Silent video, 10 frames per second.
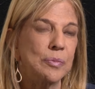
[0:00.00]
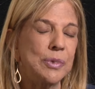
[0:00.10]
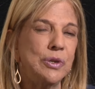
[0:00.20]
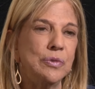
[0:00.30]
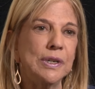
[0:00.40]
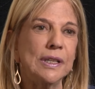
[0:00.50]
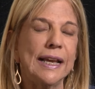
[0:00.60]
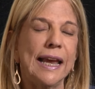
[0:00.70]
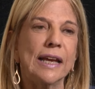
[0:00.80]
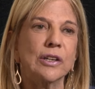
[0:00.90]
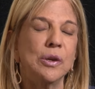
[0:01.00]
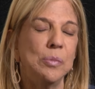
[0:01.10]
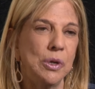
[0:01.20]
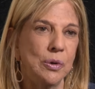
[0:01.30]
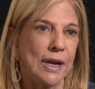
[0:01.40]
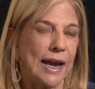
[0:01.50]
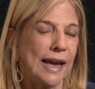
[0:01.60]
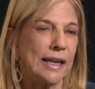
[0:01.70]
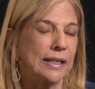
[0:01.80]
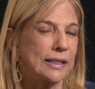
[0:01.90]
But you really can't
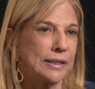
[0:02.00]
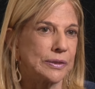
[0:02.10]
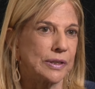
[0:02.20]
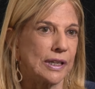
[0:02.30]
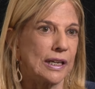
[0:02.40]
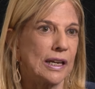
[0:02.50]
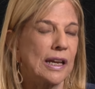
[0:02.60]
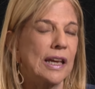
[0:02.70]
communicate clearly